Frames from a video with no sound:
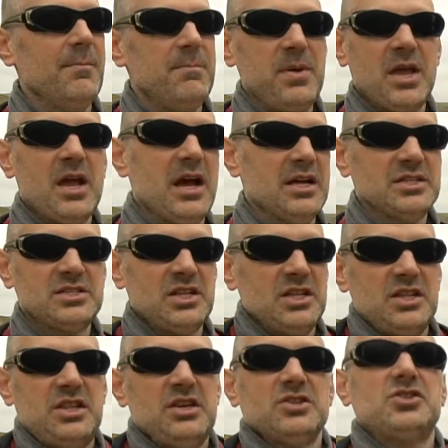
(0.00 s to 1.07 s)
because
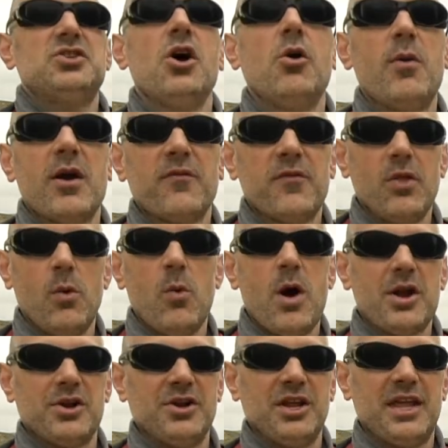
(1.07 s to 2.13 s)
there's nowhere for the
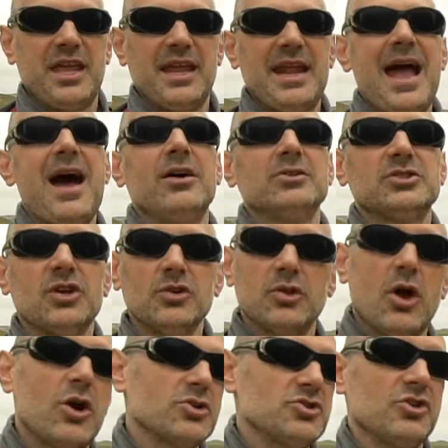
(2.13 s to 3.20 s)
water to get out. So
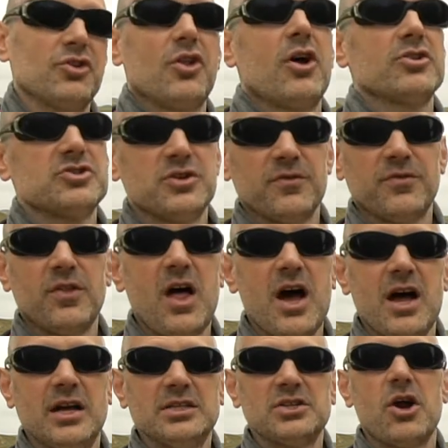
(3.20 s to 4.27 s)
larger and larger
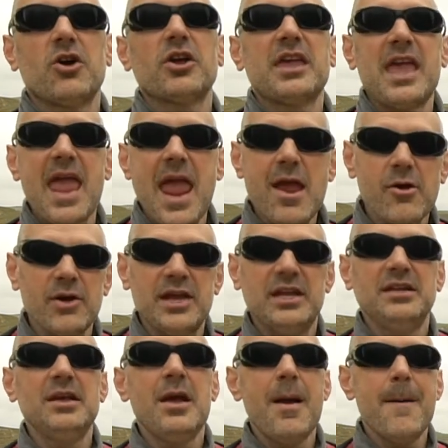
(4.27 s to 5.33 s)
floods are
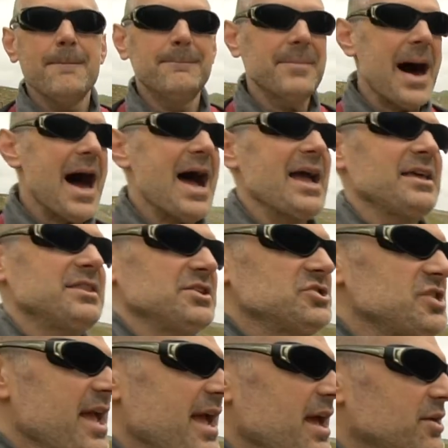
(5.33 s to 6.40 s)
carried by the
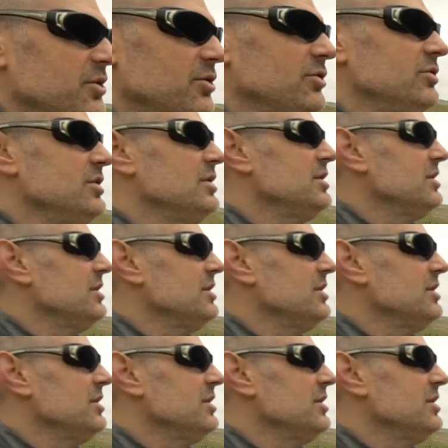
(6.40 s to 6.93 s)
channel.